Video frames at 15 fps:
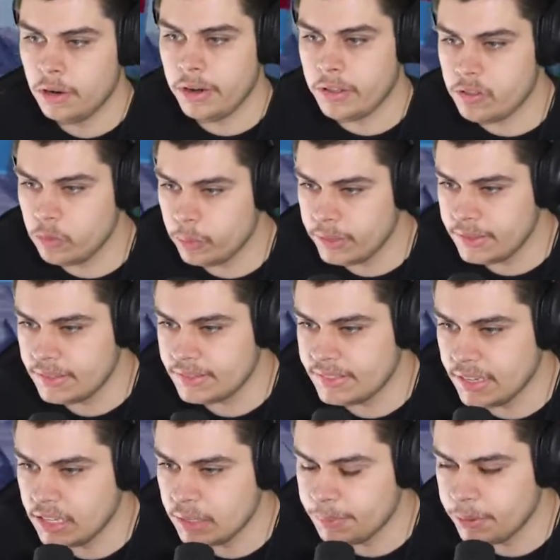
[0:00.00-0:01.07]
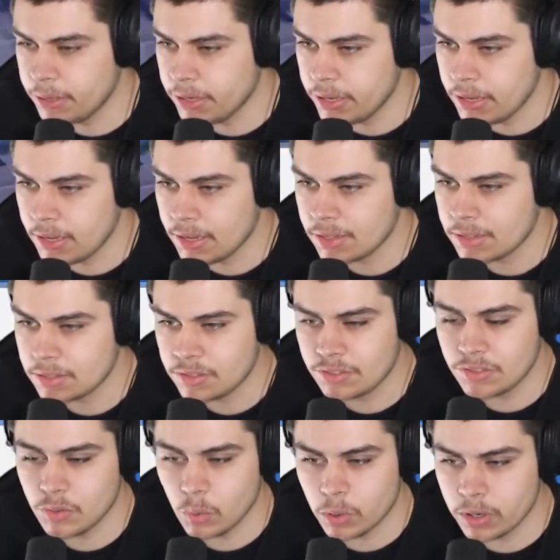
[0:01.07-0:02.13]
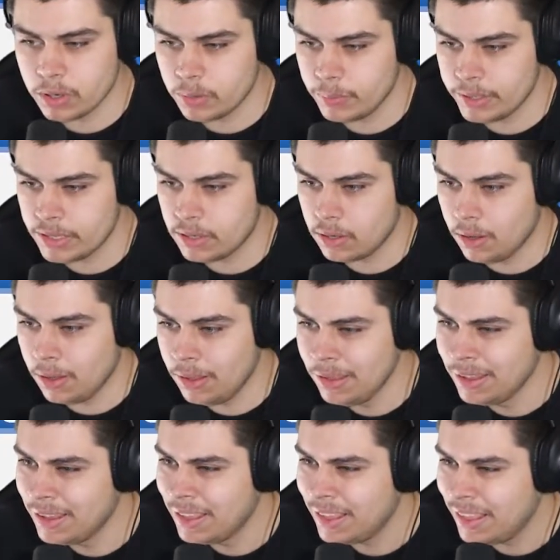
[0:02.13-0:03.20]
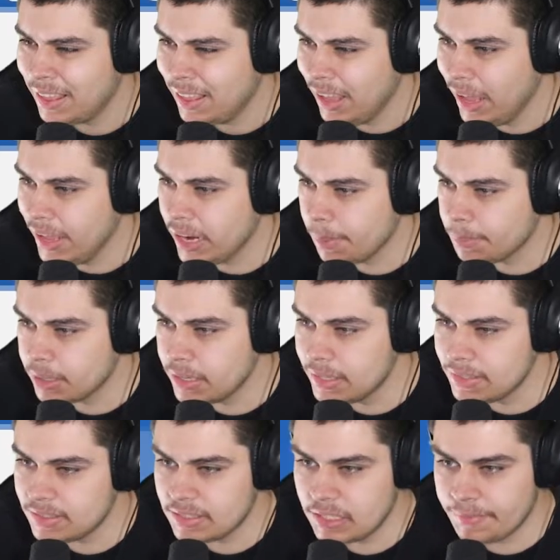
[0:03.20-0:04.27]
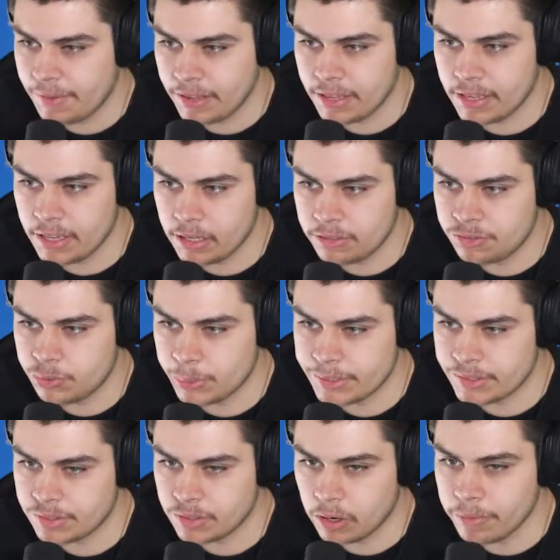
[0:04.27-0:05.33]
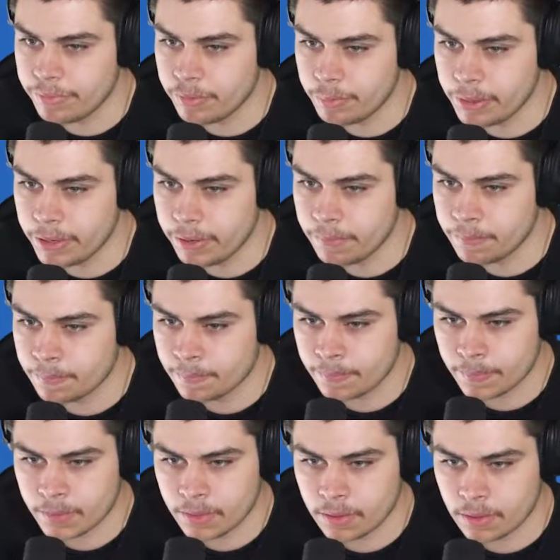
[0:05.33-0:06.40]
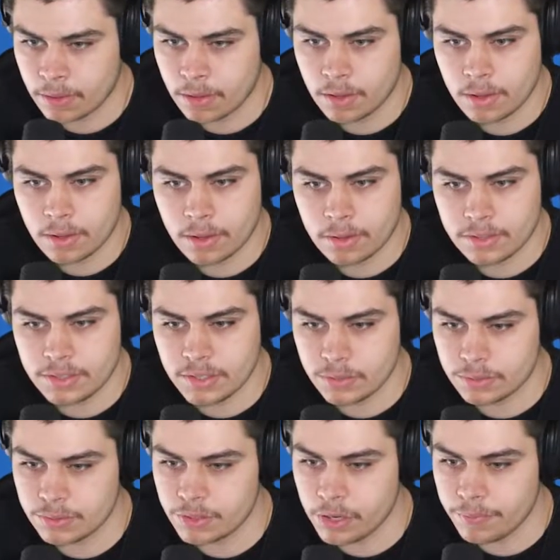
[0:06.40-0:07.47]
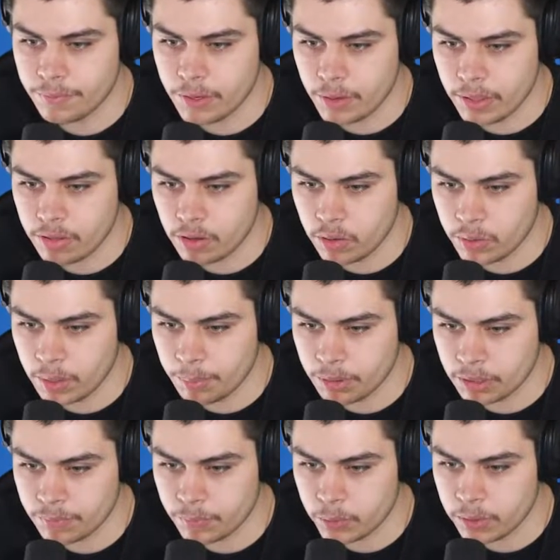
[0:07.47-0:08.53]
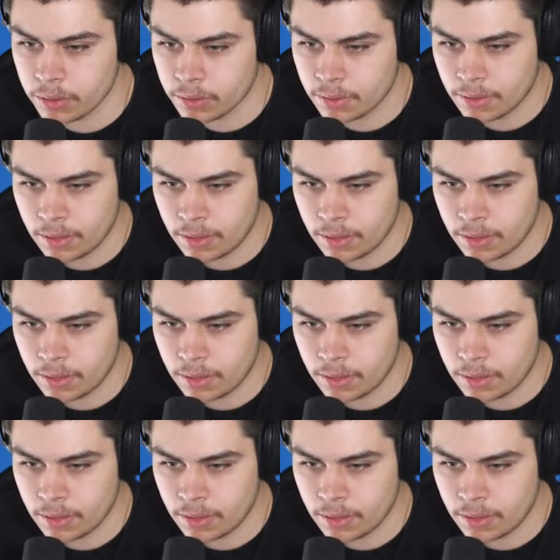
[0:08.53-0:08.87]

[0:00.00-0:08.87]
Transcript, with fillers: All right, so we're at the Delibird uh, store, we could call. And I'm going to see if I can get a choice scarf from here. Silk scarf. No, that's not what I'm looking for.